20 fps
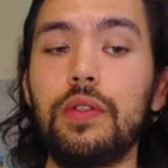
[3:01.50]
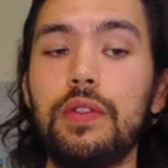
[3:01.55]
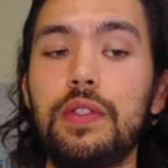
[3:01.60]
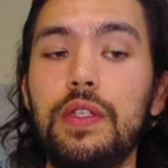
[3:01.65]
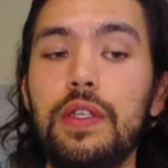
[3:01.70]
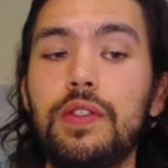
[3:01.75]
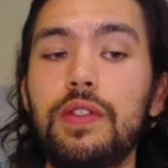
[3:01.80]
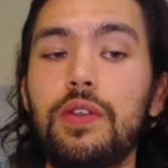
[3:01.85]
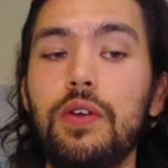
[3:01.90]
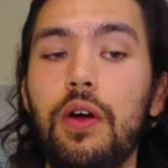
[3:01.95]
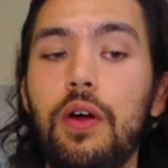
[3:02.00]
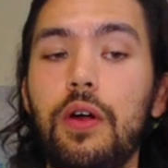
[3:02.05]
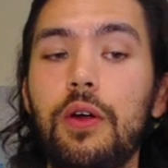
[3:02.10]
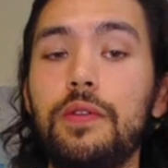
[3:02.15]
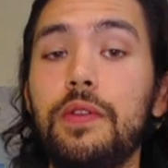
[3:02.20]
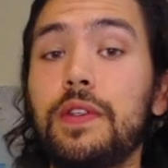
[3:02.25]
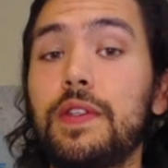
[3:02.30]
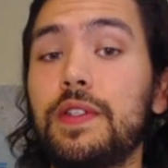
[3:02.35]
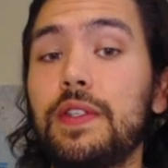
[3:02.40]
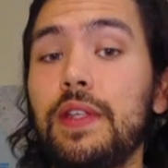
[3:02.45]

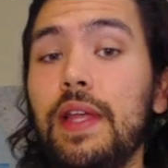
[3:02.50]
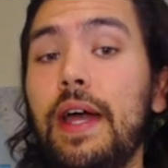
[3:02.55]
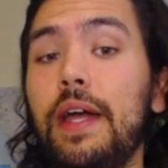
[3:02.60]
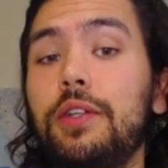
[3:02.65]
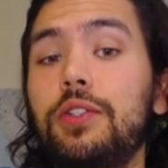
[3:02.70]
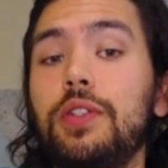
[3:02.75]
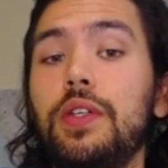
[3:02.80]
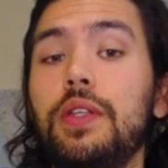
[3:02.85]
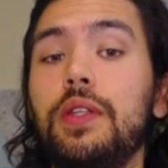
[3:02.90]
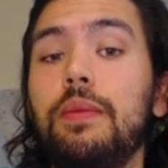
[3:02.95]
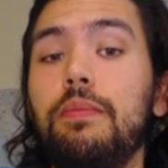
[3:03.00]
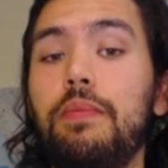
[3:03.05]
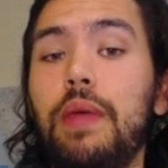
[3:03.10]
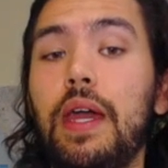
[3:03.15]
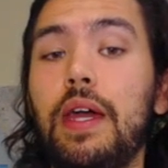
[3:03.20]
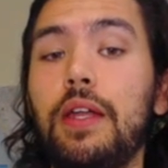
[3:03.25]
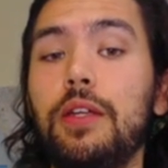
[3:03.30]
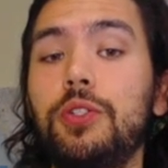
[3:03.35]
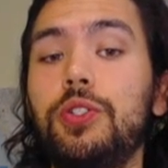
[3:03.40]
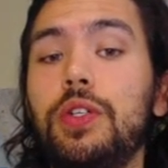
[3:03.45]
discard the slash and then
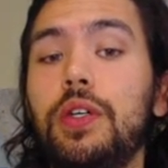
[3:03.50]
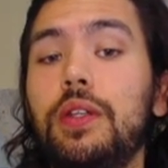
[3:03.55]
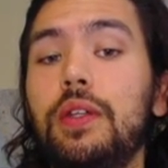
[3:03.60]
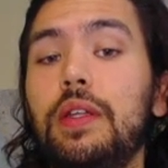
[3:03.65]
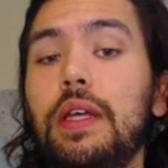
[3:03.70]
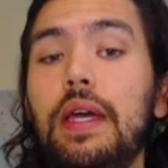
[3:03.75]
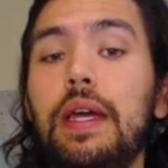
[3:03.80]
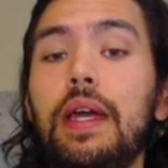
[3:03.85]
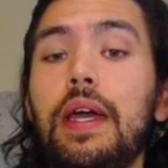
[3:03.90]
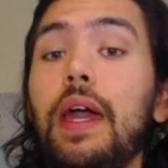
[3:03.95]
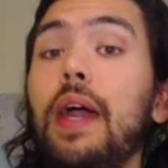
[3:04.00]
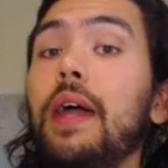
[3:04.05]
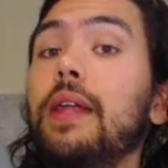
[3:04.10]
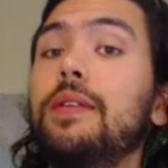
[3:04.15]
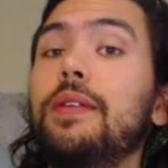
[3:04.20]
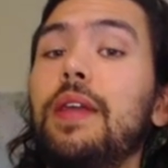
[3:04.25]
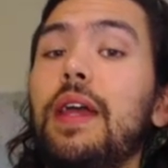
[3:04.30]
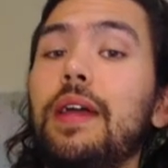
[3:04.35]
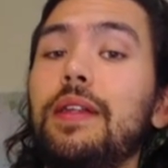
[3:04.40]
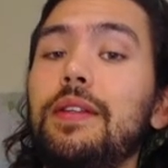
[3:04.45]
banish it
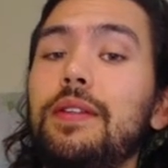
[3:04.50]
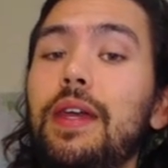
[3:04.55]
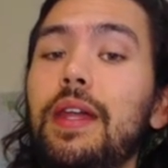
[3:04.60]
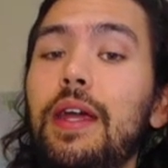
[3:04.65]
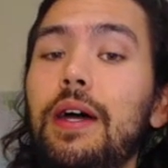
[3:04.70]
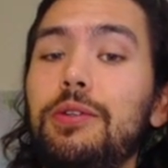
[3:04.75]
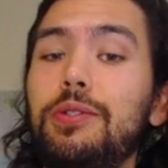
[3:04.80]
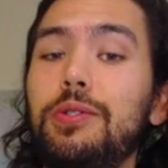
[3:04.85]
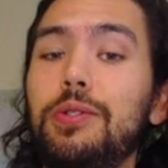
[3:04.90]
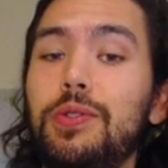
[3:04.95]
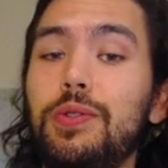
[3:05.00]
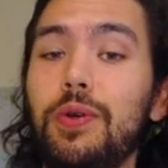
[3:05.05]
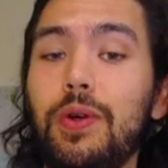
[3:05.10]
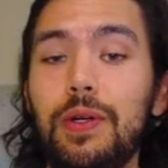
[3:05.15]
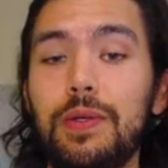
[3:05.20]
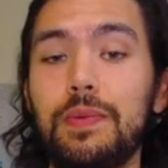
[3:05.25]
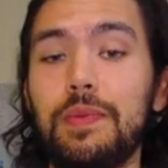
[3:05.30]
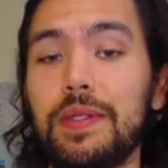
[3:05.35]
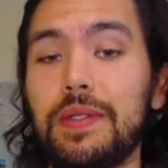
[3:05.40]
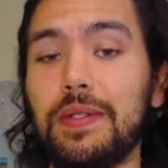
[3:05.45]
and get out your
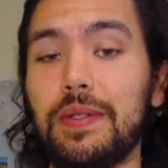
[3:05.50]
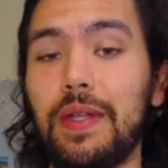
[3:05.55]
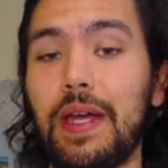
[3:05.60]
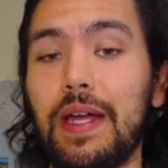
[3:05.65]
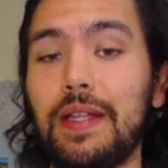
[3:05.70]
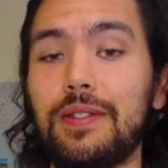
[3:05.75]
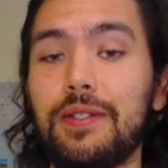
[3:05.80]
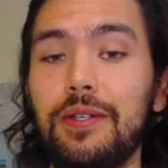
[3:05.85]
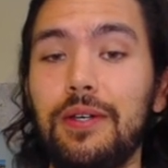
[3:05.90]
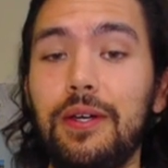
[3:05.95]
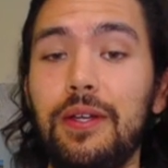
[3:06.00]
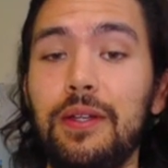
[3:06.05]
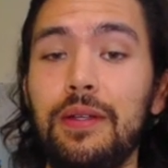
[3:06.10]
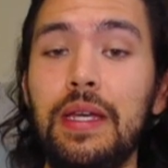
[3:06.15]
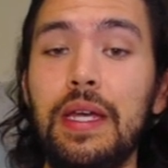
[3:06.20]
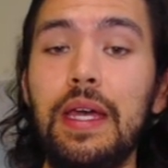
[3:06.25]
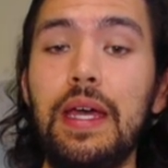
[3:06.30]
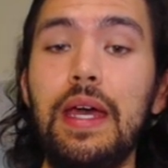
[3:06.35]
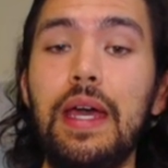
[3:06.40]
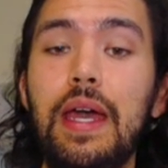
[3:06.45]
swordsman. So that's good.
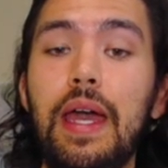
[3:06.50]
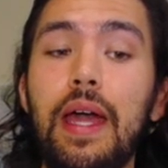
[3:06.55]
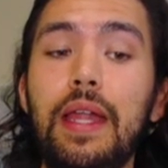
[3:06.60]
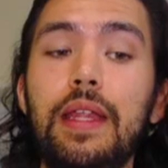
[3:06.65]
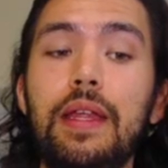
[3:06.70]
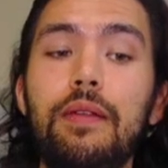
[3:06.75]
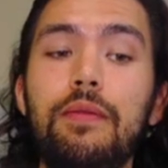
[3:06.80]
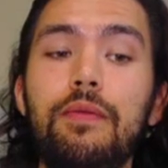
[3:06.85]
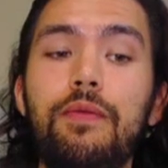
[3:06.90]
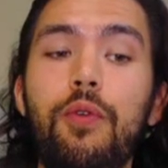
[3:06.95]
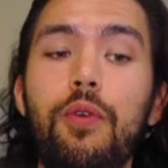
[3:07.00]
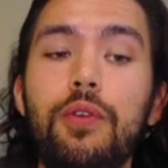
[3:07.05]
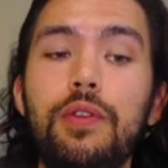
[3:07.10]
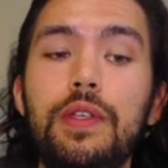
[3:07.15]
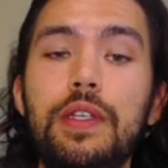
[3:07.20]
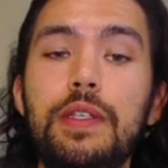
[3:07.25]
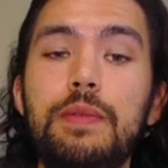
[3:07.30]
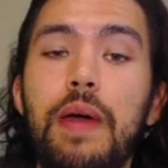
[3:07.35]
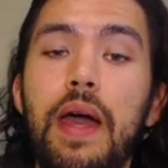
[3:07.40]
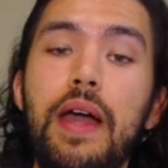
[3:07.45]
And then for
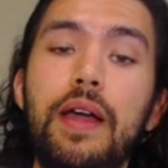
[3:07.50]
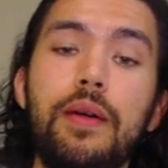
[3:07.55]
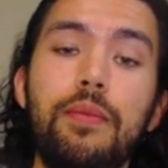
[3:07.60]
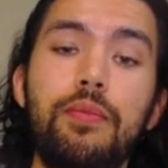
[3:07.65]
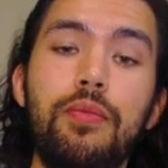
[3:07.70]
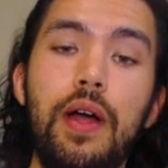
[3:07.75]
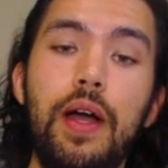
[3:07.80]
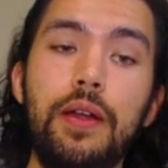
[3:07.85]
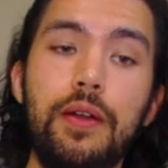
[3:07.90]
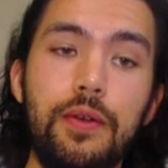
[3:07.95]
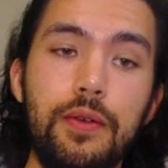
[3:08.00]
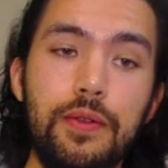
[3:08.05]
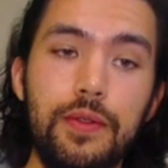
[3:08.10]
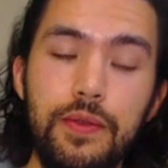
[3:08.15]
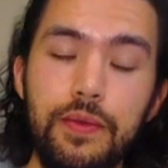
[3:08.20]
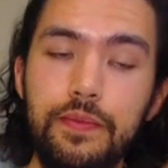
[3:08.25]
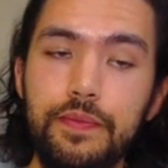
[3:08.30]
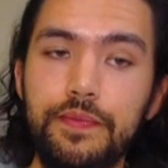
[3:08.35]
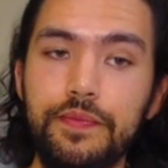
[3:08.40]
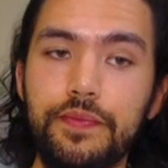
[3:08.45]
these backup riders,
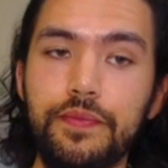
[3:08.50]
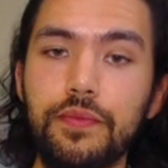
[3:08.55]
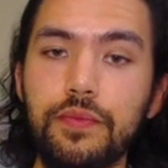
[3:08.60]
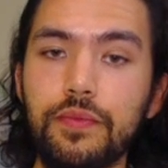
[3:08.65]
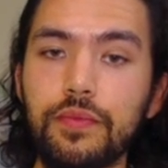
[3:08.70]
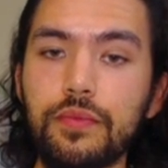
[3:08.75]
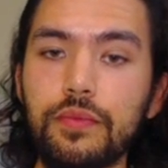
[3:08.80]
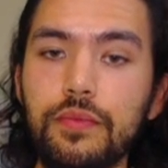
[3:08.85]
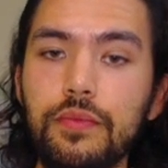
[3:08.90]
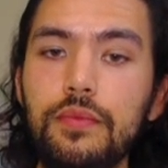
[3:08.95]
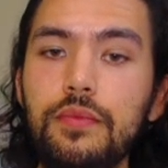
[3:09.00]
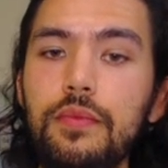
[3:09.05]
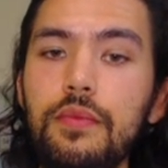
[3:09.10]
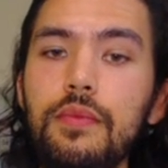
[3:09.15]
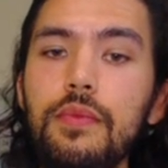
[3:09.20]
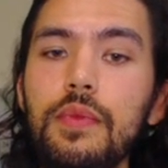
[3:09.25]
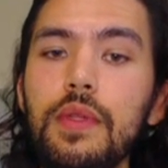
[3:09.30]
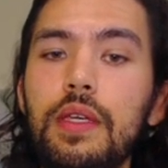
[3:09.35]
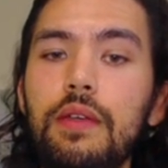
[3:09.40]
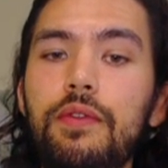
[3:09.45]

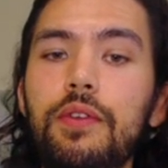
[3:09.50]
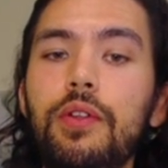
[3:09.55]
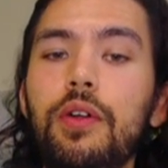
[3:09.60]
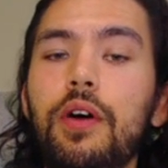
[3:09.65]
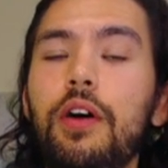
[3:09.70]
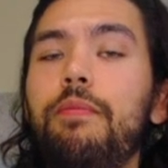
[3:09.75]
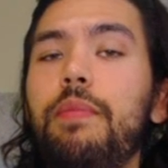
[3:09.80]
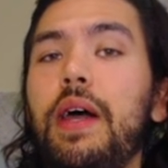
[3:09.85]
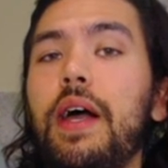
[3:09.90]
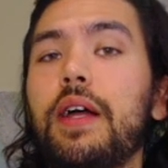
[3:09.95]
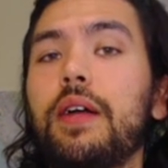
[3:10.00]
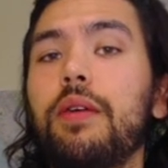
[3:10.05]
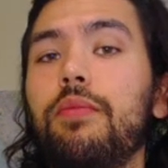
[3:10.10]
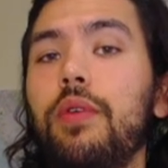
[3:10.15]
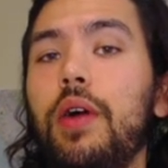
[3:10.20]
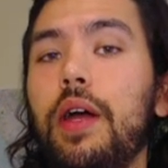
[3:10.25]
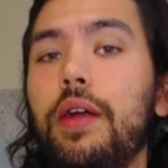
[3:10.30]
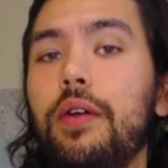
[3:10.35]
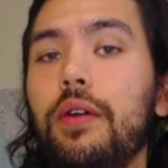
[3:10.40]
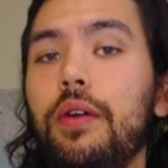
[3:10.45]
if you don't have backup
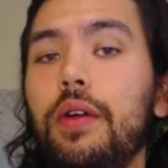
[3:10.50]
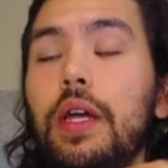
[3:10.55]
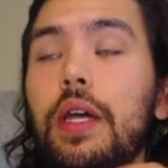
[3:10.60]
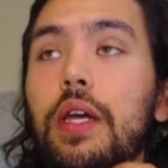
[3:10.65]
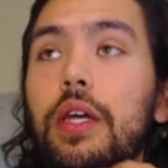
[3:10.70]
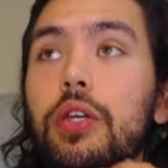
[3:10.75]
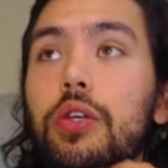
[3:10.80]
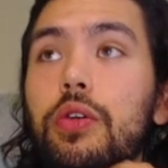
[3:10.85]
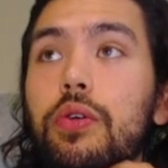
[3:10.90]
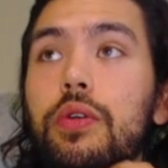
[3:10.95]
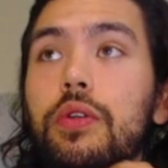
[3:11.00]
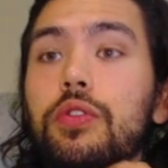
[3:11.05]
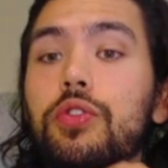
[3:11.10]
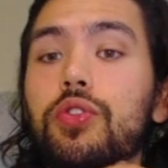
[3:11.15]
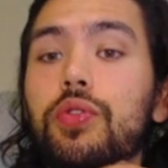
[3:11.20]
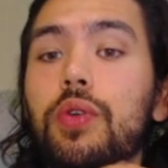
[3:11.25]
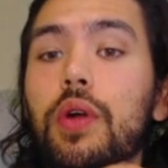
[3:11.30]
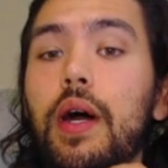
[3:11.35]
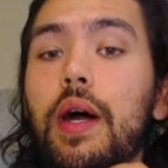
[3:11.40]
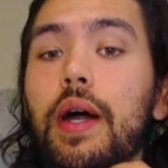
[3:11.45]
rider, you can
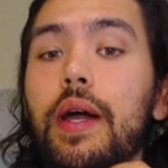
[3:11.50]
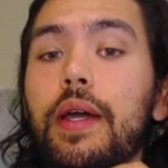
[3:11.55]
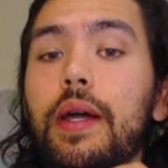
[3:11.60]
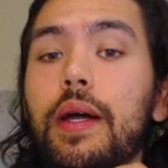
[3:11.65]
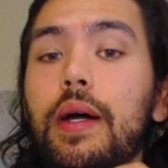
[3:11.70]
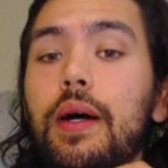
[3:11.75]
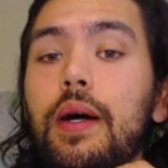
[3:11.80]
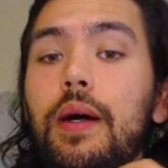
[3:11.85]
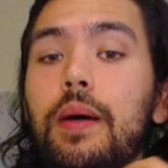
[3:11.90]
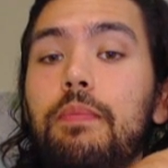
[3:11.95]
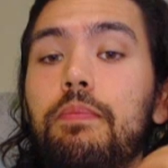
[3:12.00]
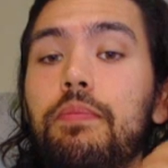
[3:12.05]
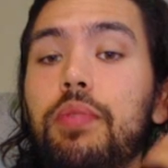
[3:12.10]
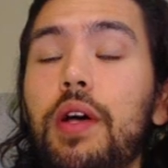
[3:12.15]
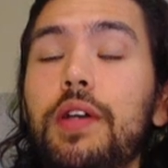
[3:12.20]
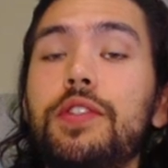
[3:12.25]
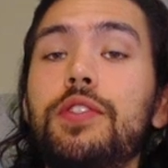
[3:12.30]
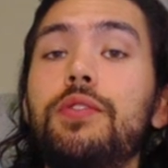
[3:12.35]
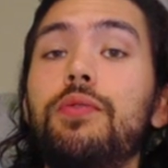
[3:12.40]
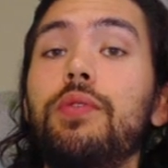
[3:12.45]
try
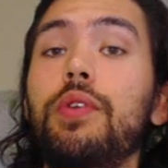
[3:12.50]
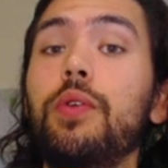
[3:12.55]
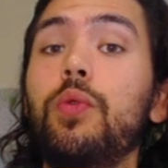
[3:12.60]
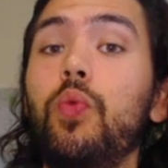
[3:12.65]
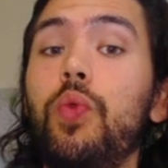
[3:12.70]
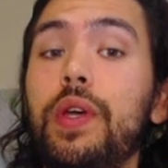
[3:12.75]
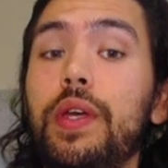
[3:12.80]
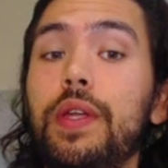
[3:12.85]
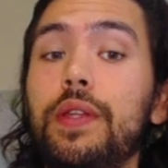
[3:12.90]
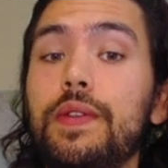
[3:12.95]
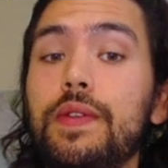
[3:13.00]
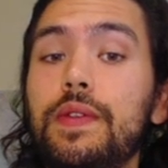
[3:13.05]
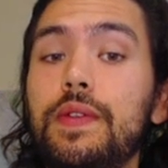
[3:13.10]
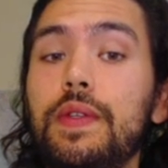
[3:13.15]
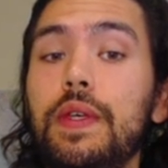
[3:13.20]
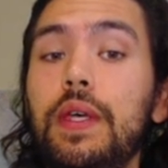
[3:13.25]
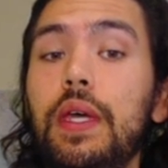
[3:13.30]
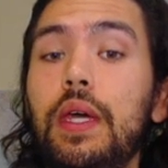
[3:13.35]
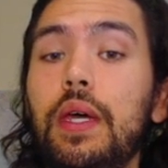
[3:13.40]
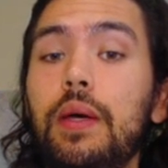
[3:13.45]
Blustering
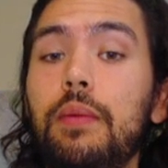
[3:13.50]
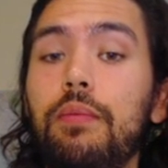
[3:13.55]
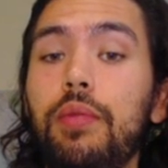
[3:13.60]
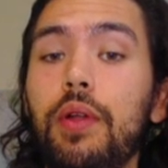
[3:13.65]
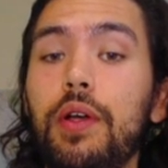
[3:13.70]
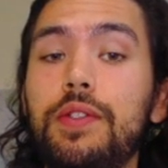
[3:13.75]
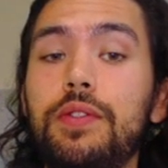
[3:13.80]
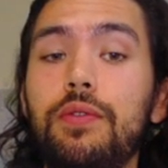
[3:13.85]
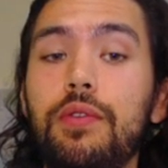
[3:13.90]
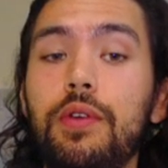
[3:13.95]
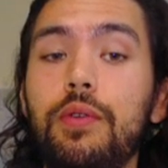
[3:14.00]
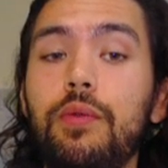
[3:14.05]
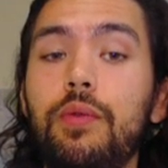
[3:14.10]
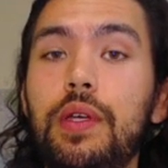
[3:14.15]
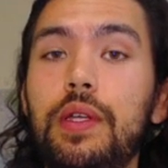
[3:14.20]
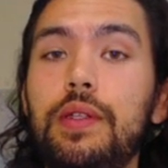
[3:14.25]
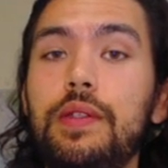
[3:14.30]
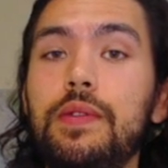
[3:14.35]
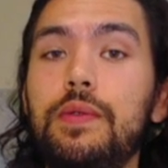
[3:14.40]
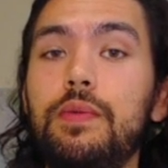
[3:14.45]
Winds. Blustering
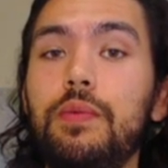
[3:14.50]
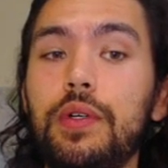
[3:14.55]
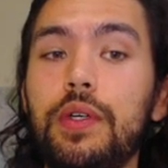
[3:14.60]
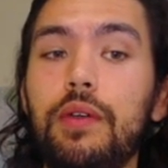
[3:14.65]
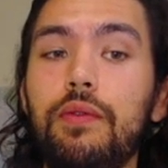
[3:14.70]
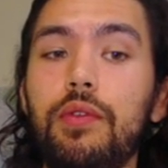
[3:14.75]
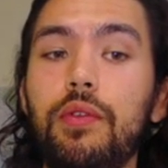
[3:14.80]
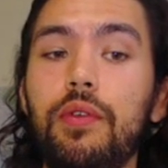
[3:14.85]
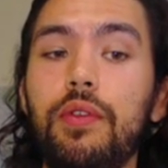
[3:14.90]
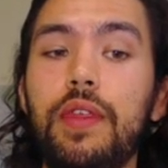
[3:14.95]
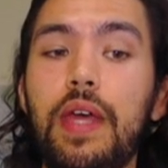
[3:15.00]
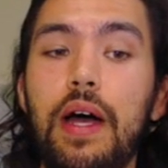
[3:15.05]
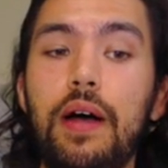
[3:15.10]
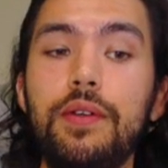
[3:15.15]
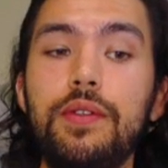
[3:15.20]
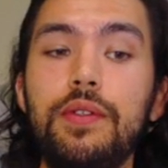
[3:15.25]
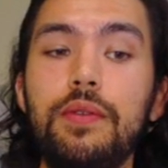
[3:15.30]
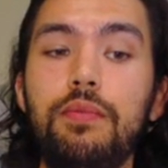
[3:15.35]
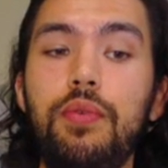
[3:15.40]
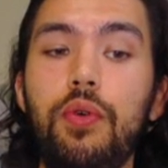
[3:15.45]
Winds will give you
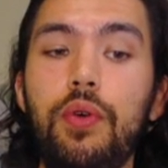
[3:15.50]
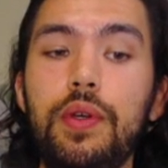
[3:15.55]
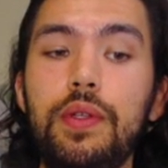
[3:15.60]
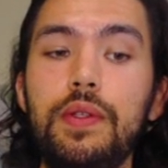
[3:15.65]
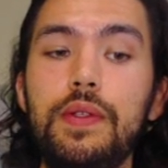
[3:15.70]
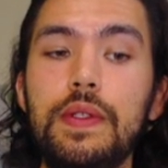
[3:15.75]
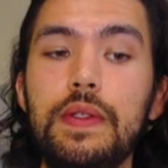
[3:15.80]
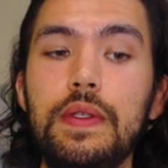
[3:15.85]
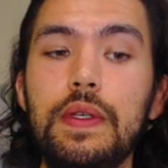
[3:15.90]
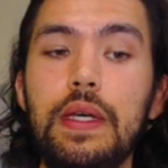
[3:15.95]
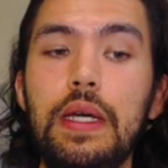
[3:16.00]
1,000 points